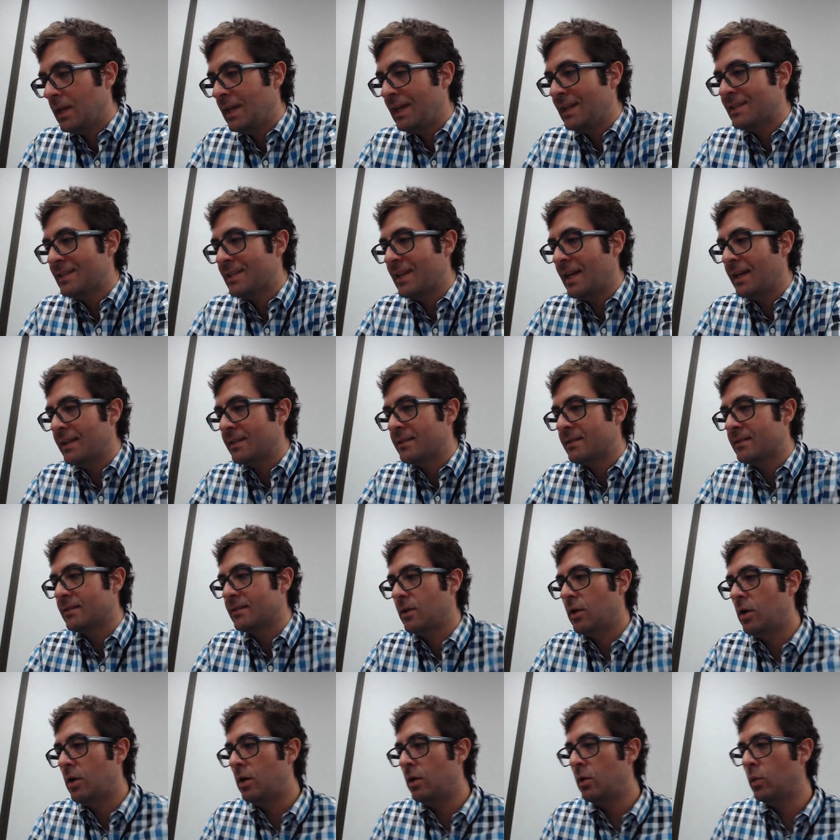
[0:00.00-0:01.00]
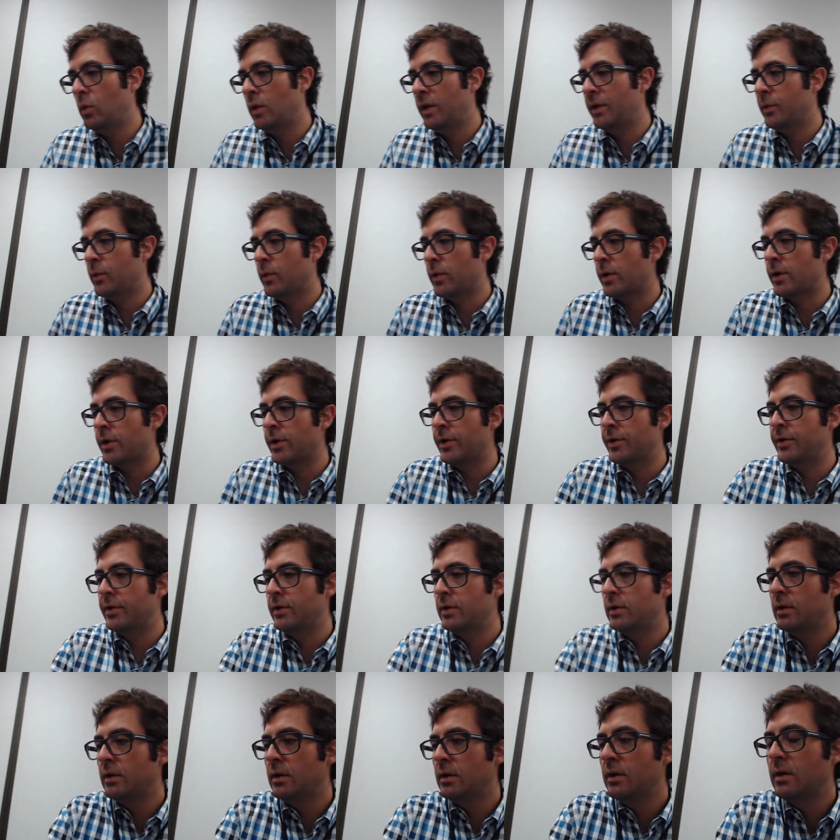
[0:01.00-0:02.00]
SS, all one
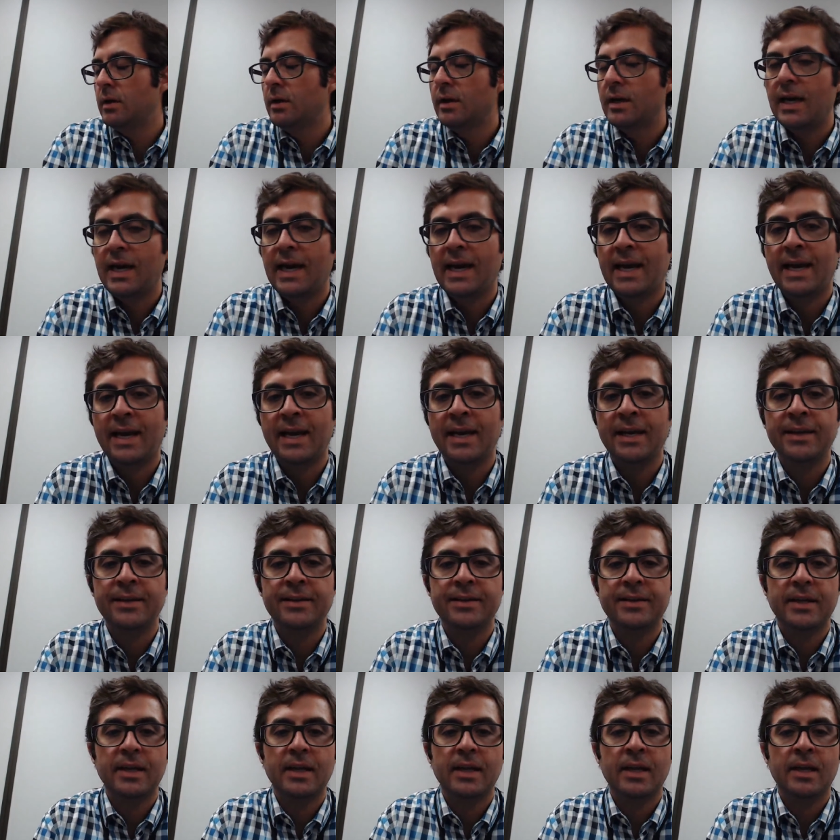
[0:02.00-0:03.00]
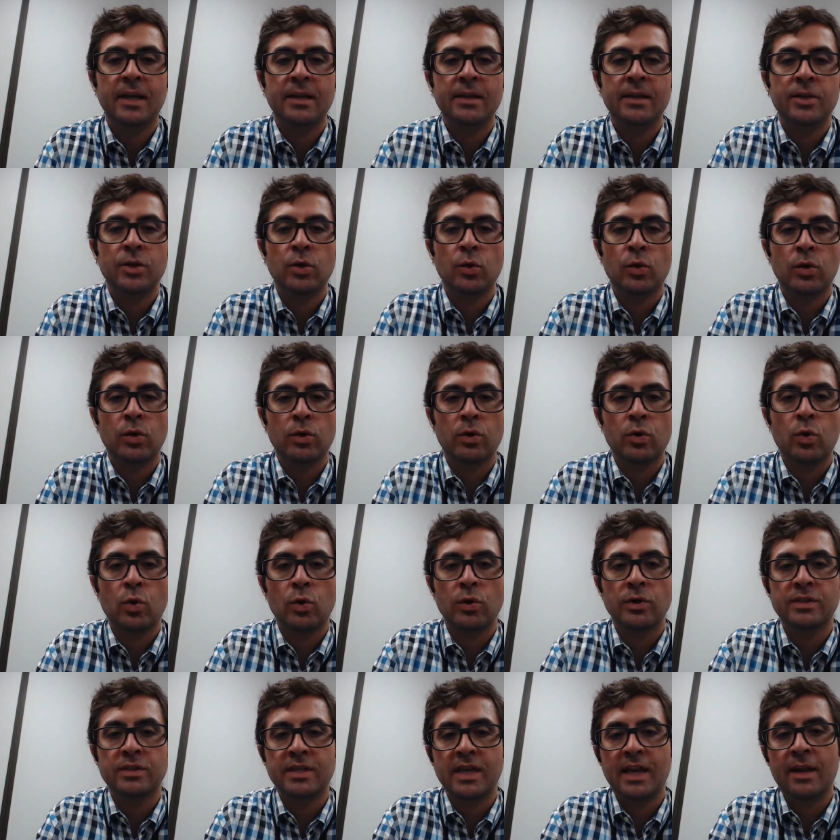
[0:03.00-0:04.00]
word, and in your
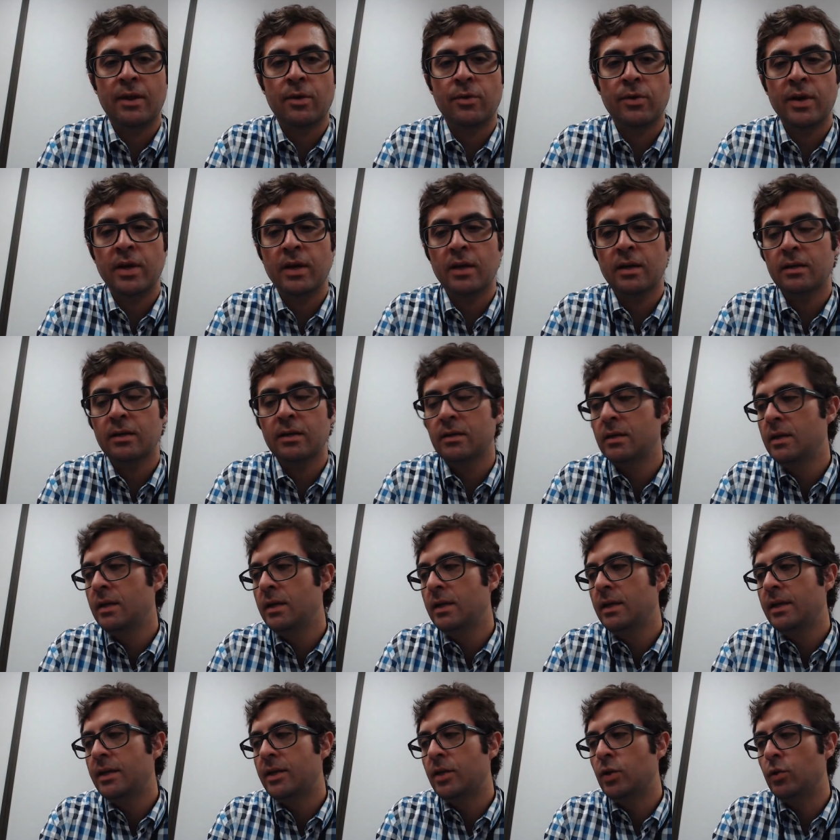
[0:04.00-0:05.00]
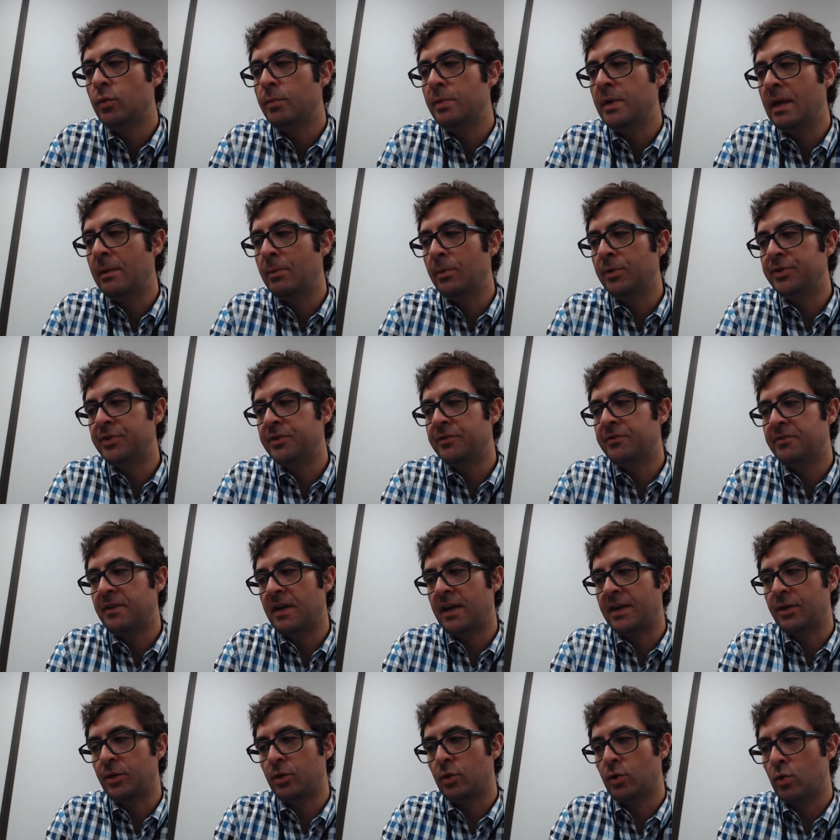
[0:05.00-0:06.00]
course area, you'd be able to
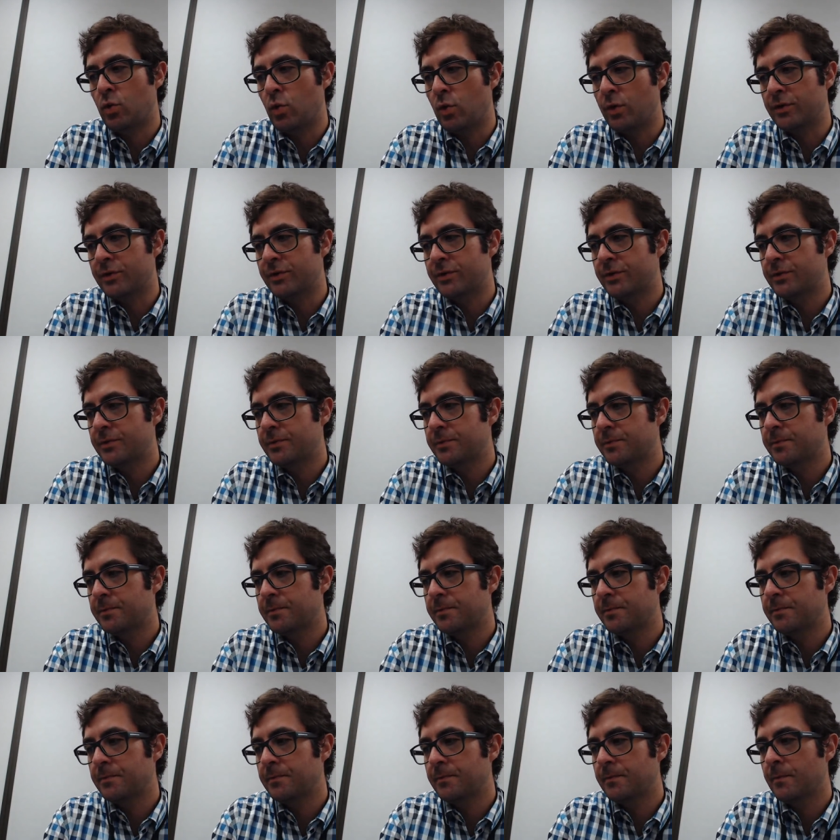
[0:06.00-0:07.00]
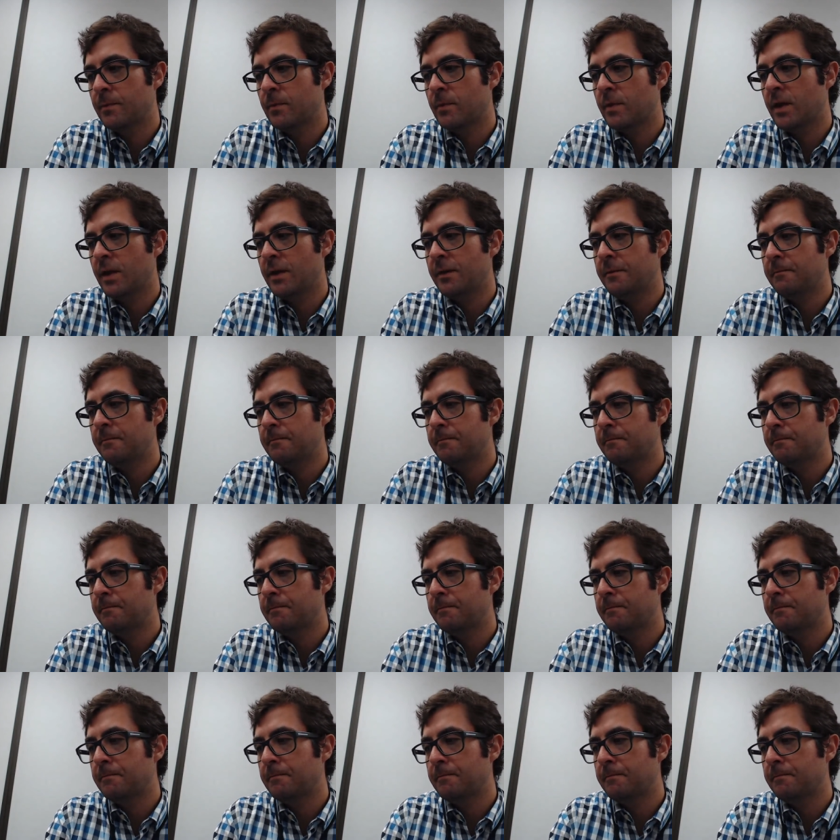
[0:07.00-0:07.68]
find your course. Okay.